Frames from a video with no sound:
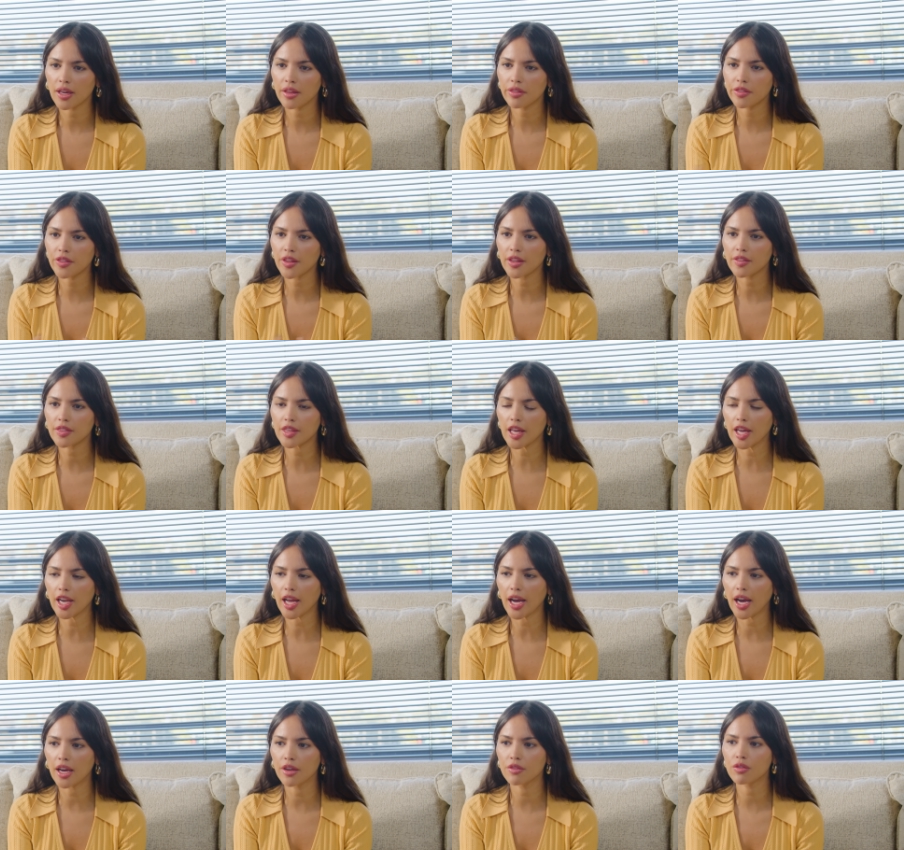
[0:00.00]
I think
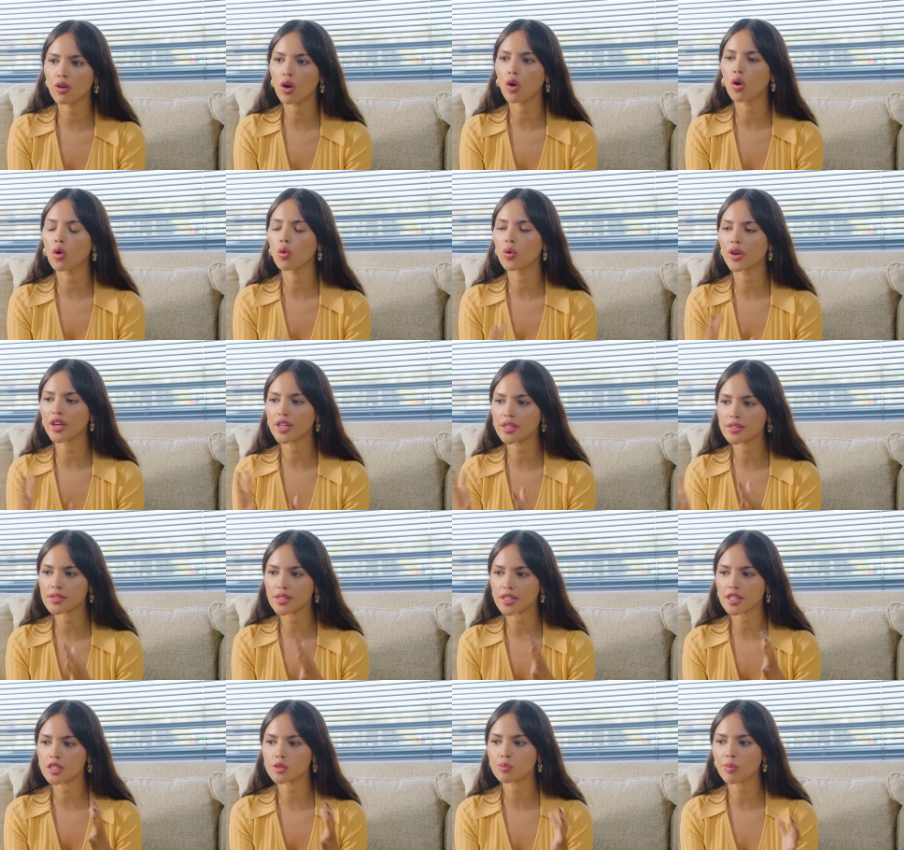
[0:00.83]
that I've
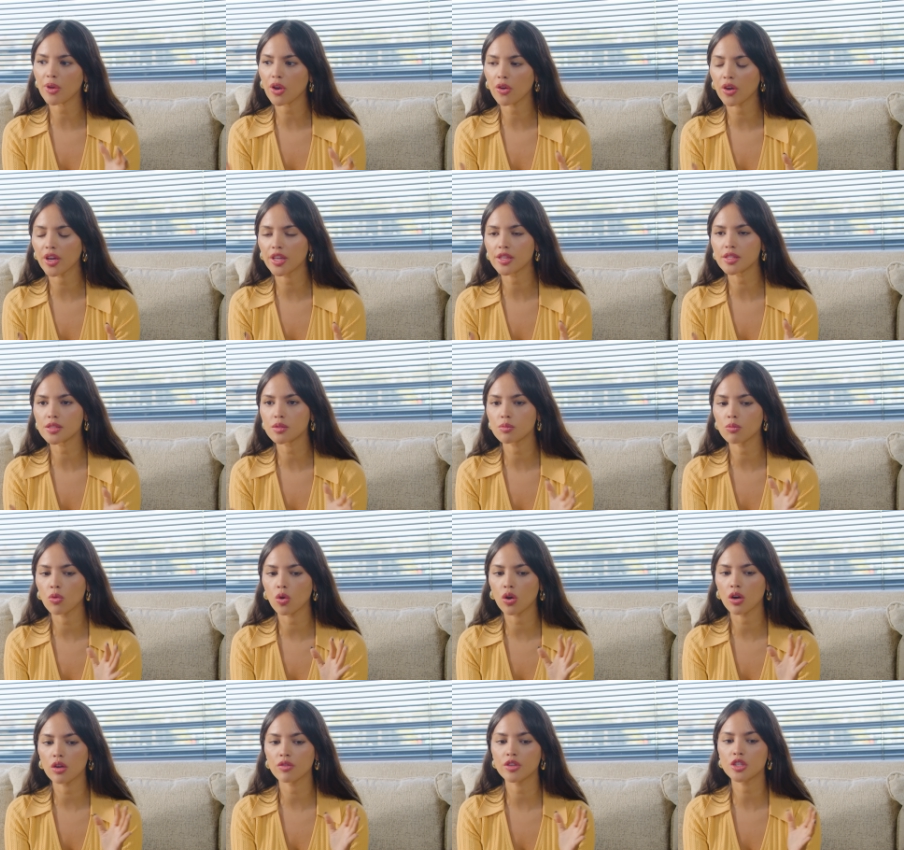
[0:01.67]
always experienced
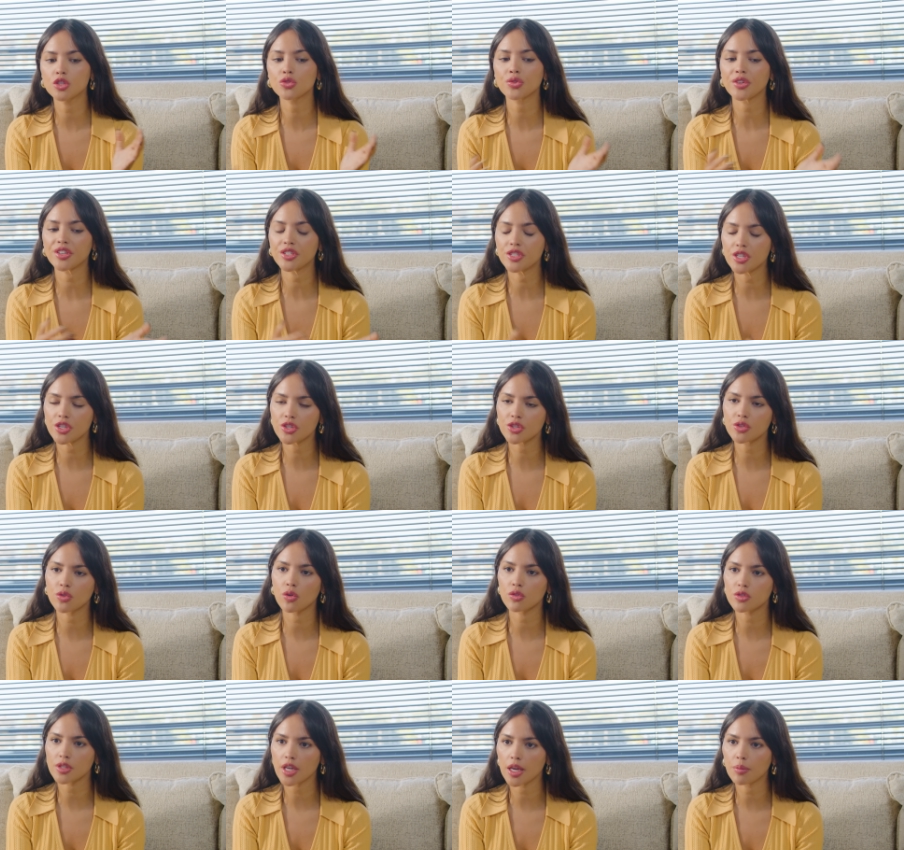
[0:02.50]
more of a
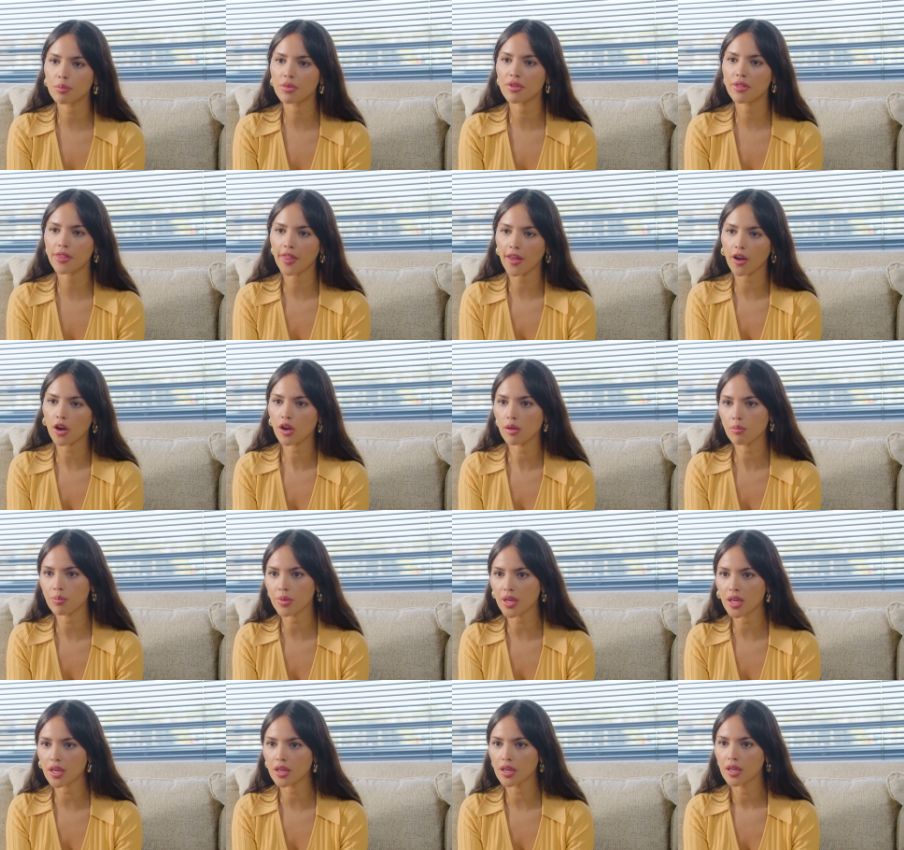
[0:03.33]
traditional type of
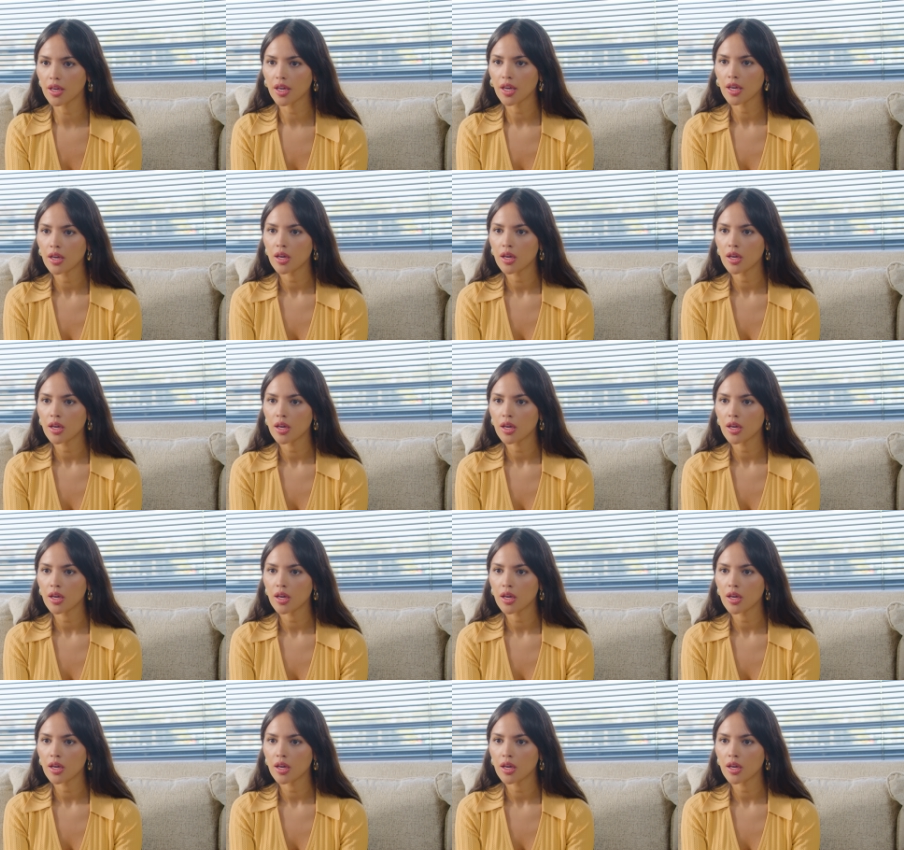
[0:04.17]
therapy,